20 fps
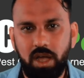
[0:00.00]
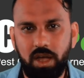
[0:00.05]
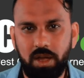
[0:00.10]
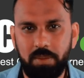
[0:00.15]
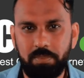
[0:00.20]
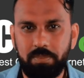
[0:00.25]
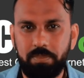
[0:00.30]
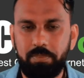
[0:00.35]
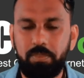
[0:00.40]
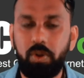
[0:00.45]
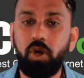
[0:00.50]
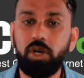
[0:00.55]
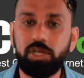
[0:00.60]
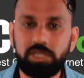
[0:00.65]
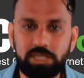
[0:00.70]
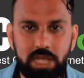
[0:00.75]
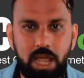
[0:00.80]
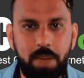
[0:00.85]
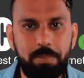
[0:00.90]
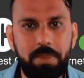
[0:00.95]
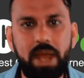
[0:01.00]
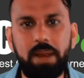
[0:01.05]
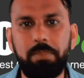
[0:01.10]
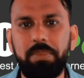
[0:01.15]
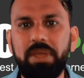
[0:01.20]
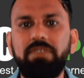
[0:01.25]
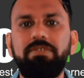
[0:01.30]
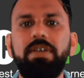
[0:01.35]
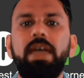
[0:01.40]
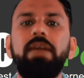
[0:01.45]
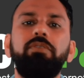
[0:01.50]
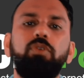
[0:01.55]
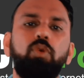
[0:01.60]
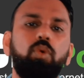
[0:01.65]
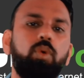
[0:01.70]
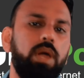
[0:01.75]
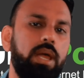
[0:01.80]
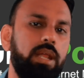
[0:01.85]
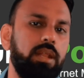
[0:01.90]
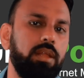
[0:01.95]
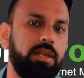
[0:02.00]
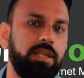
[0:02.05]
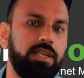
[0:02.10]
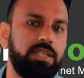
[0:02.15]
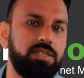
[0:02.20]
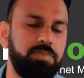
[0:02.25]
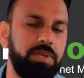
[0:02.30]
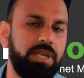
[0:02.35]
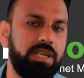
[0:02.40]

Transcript: Personally, I'm not a big fan of Google Analytics because